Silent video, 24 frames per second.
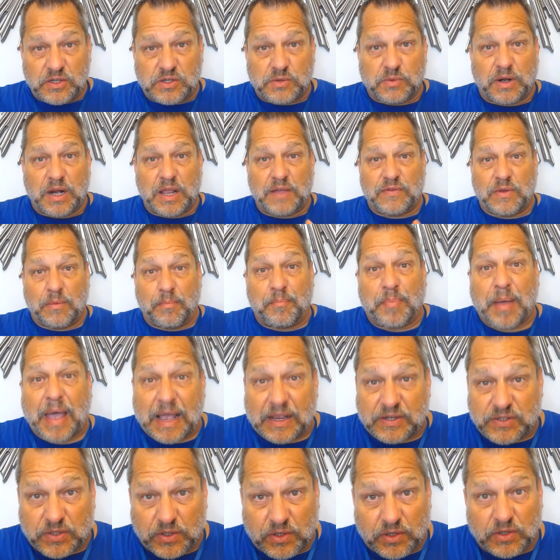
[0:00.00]
you want to have
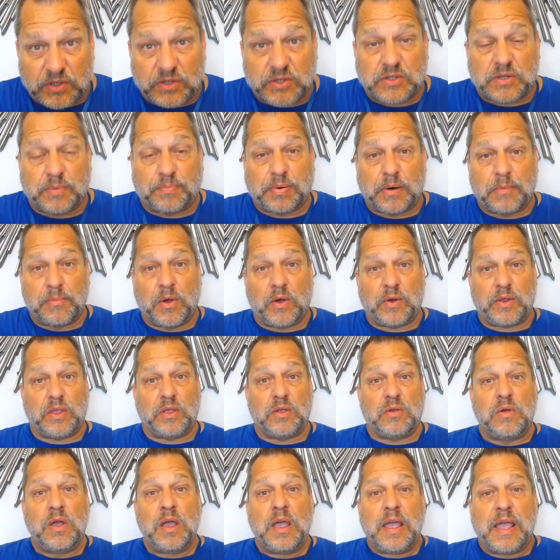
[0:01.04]
ambassadors to promote
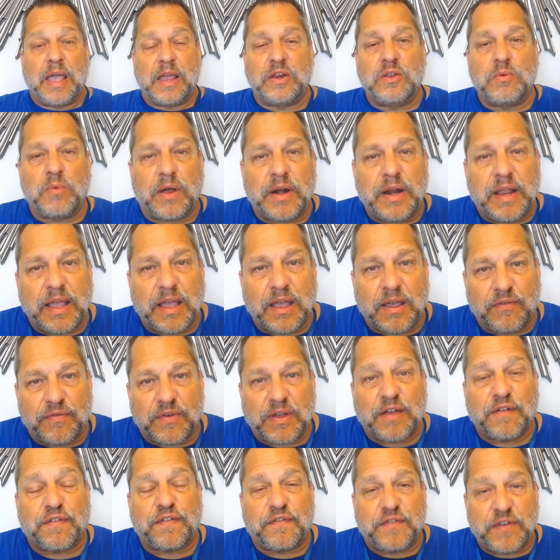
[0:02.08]
you, and you want to have
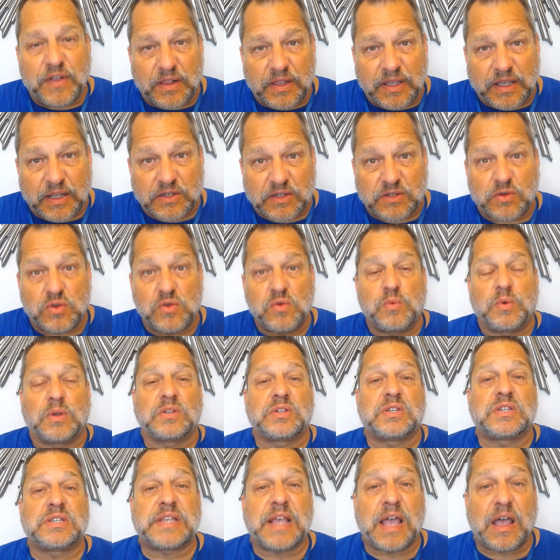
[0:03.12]
affiliates who will
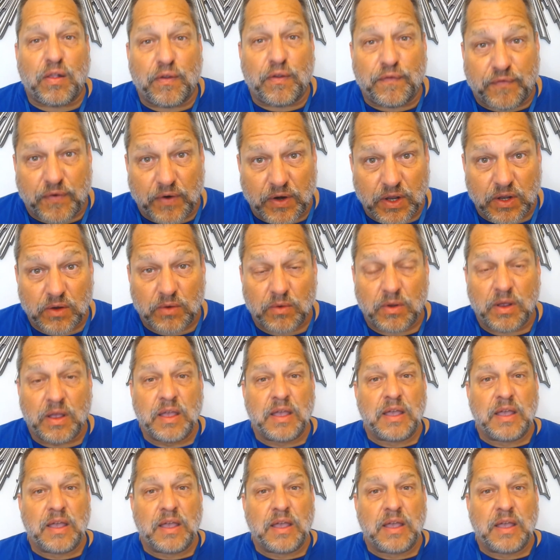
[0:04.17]
sell for you.